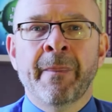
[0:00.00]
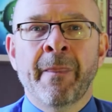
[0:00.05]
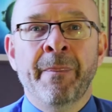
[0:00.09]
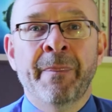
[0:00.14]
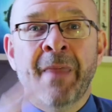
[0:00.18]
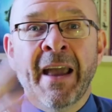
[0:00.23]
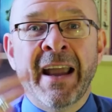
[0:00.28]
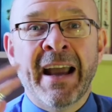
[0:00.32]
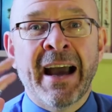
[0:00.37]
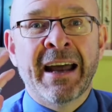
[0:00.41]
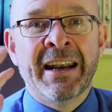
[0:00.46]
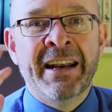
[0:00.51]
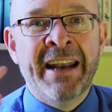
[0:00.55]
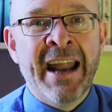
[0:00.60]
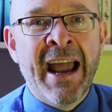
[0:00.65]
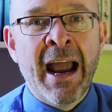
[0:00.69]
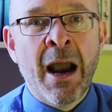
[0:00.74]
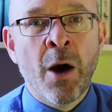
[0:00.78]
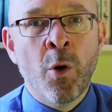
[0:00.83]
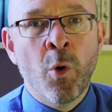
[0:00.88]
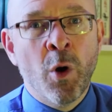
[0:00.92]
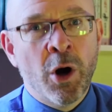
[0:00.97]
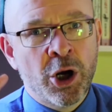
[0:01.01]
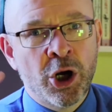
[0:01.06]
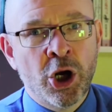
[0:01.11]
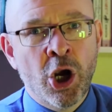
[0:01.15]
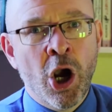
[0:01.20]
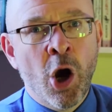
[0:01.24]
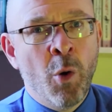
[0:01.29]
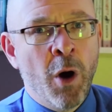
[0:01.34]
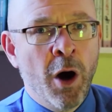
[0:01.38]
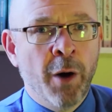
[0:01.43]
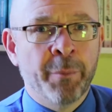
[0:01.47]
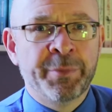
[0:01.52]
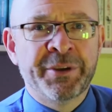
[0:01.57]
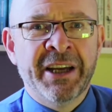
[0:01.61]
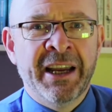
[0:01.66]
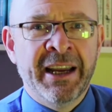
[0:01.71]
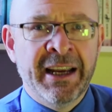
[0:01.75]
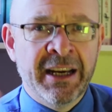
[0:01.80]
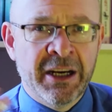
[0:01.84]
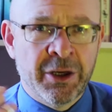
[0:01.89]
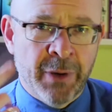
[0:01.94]
They are now
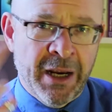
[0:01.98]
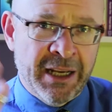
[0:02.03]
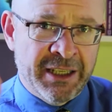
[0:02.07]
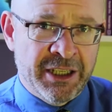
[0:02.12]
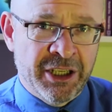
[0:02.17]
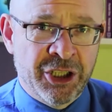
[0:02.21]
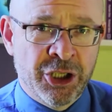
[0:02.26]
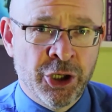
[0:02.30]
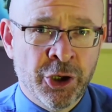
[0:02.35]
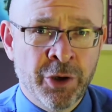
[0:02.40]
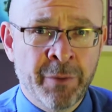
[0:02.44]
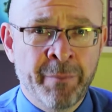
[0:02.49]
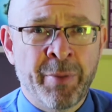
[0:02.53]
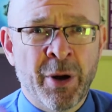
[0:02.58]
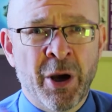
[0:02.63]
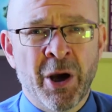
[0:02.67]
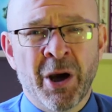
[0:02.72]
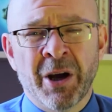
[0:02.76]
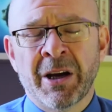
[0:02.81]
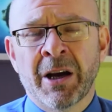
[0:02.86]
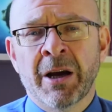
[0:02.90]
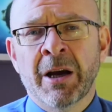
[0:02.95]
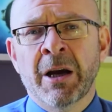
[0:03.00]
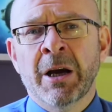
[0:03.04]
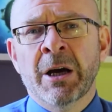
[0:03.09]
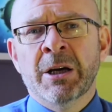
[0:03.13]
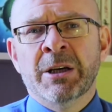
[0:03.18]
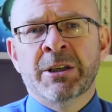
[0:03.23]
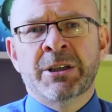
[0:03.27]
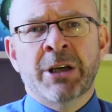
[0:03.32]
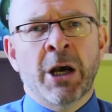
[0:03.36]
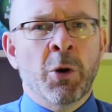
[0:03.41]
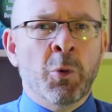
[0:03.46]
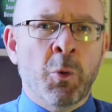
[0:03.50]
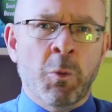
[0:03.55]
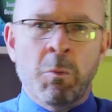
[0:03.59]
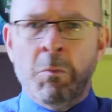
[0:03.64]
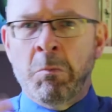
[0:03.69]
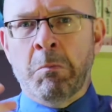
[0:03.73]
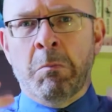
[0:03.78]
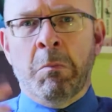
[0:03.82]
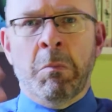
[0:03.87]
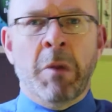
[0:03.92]
co-opting Greta Thunberg.
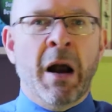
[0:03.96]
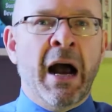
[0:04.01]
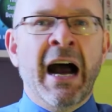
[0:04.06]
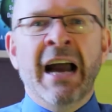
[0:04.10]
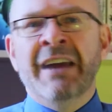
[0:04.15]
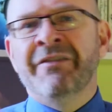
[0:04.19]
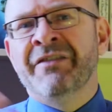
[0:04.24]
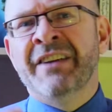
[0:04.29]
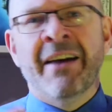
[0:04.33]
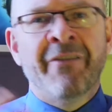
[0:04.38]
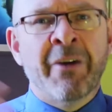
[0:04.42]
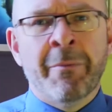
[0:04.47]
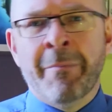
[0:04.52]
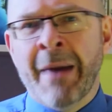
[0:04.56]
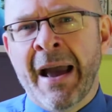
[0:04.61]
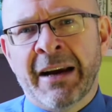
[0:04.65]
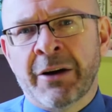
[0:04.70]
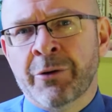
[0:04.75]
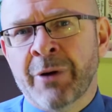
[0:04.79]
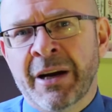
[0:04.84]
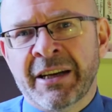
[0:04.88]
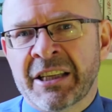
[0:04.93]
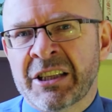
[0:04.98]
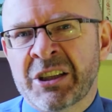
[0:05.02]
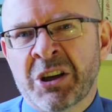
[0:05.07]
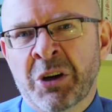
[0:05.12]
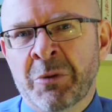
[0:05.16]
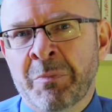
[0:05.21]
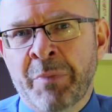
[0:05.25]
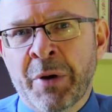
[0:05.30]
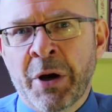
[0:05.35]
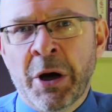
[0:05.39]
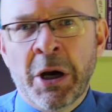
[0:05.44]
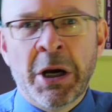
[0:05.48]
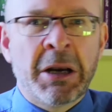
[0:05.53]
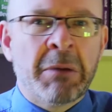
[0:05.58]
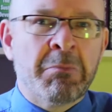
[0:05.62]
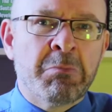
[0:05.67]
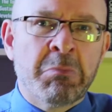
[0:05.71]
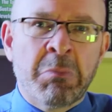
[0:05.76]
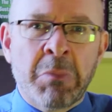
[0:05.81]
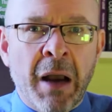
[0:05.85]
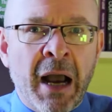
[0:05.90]
So, I've never met Greta
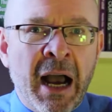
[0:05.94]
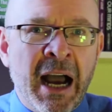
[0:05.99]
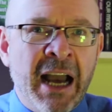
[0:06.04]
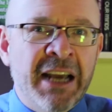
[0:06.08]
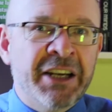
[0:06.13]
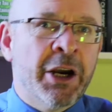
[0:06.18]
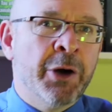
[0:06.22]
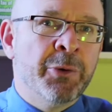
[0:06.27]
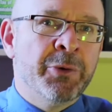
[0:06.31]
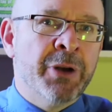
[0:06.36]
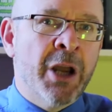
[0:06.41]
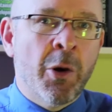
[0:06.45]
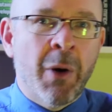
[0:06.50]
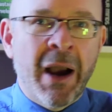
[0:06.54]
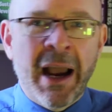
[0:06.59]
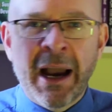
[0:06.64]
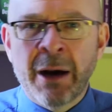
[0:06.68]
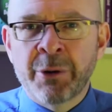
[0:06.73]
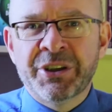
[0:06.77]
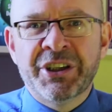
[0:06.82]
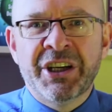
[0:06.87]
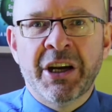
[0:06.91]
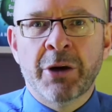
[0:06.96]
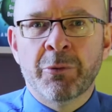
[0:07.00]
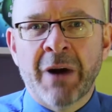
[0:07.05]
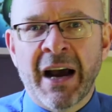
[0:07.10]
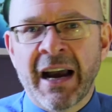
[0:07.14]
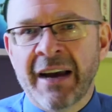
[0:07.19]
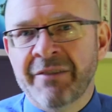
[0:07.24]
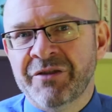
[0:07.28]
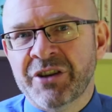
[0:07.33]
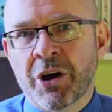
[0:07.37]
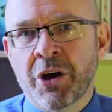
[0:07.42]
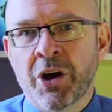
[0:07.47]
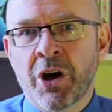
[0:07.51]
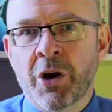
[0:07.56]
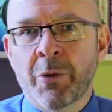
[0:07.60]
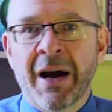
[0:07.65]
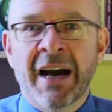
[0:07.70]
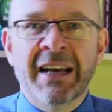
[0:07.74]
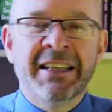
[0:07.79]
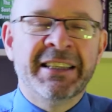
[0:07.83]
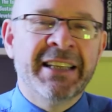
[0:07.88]
Thunberg. I don't know how she arrives at
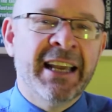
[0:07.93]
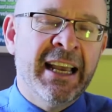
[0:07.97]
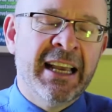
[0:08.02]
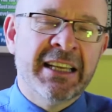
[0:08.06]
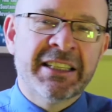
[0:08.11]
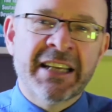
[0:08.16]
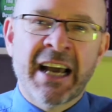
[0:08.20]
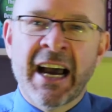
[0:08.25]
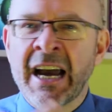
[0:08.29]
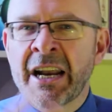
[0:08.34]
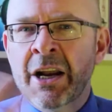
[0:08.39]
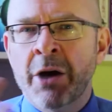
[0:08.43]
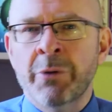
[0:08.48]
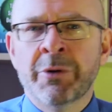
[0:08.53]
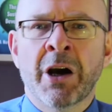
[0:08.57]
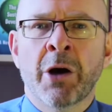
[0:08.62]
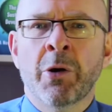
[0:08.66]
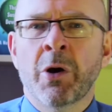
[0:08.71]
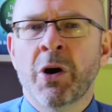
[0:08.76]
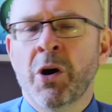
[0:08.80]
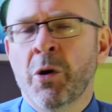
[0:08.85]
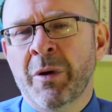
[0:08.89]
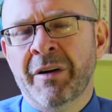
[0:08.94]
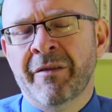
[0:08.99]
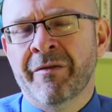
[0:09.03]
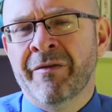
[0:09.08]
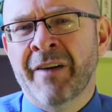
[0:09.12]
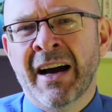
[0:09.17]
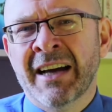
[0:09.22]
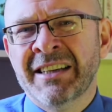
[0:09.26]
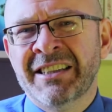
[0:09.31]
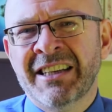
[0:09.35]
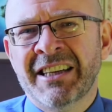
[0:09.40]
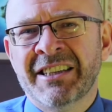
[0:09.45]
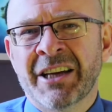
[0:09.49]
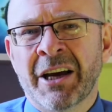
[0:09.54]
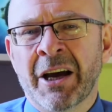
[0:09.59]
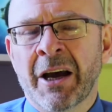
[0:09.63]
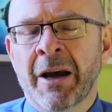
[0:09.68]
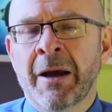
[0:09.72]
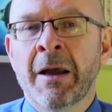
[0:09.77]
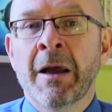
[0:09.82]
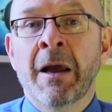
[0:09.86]
her ideas. I don't know who advises
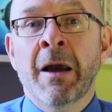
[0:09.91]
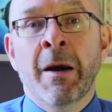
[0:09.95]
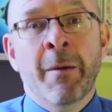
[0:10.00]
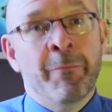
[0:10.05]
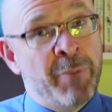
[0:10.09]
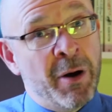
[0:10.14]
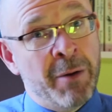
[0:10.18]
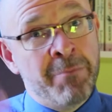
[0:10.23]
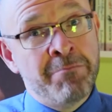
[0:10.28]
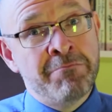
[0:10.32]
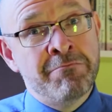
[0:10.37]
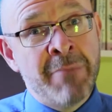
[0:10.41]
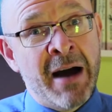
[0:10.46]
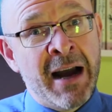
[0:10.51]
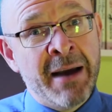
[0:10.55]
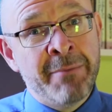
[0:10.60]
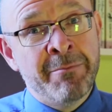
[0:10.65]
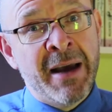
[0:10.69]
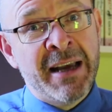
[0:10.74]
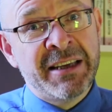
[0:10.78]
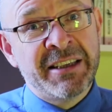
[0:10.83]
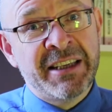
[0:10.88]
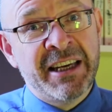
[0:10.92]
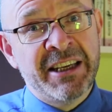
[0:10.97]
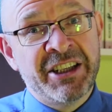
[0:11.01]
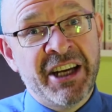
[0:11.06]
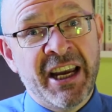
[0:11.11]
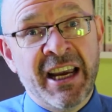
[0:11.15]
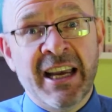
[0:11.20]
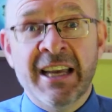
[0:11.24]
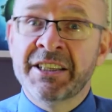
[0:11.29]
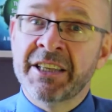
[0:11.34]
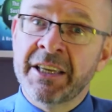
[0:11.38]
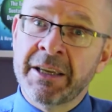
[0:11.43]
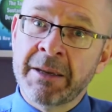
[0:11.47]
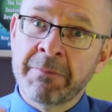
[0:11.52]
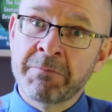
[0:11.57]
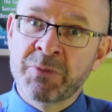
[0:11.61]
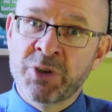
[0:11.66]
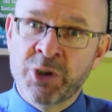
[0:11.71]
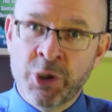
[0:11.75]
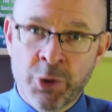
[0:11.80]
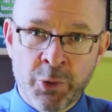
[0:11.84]
her. But my message is
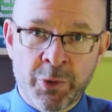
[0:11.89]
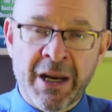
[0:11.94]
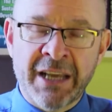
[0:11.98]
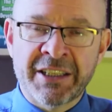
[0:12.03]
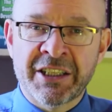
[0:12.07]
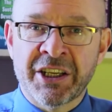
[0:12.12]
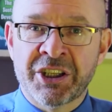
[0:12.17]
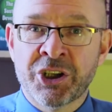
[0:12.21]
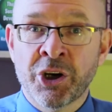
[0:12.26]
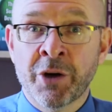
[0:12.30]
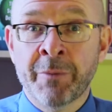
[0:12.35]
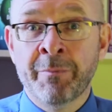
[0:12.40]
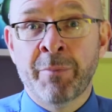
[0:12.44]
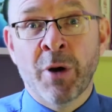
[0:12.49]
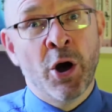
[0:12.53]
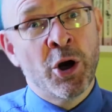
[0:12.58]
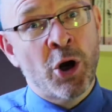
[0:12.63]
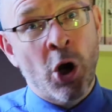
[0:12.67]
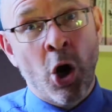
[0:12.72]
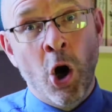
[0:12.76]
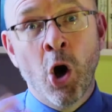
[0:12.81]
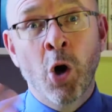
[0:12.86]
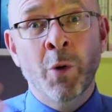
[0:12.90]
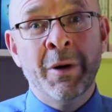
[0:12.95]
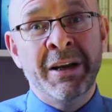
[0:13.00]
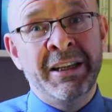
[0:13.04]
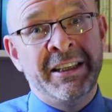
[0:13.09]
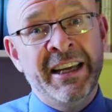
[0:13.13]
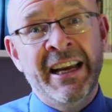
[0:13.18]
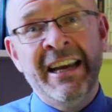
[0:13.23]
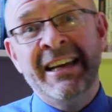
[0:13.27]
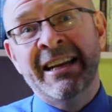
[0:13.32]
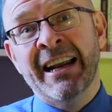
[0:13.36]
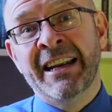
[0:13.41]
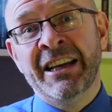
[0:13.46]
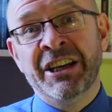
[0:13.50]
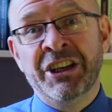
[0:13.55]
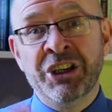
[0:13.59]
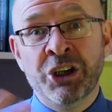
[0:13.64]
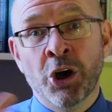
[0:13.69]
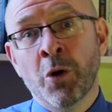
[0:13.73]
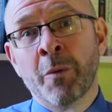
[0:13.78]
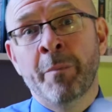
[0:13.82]
to Greta Thunberg, or indeed any
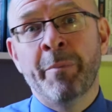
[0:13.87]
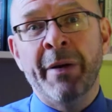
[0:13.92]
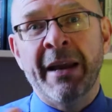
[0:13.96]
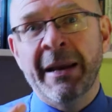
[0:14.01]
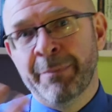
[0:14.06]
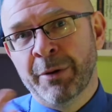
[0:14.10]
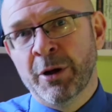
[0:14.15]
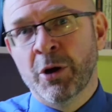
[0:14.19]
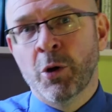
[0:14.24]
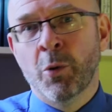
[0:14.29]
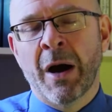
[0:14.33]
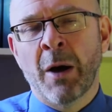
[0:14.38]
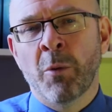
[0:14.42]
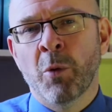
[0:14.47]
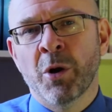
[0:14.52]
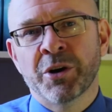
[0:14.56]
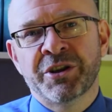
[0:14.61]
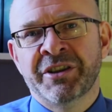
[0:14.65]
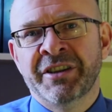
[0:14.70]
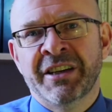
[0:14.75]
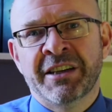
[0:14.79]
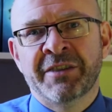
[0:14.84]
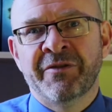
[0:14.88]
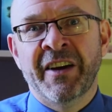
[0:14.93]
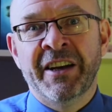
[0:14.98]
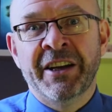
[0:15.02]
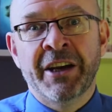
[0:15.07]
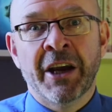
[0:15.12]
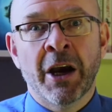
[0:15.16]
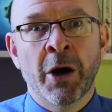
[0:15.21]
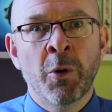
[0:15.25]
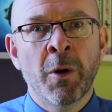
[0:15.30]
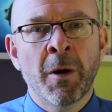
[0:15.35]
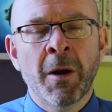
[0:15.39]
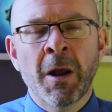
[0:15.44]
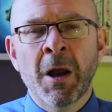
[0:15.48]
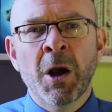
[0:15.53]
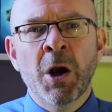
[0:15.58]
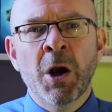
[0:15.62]
young people who are watching this video,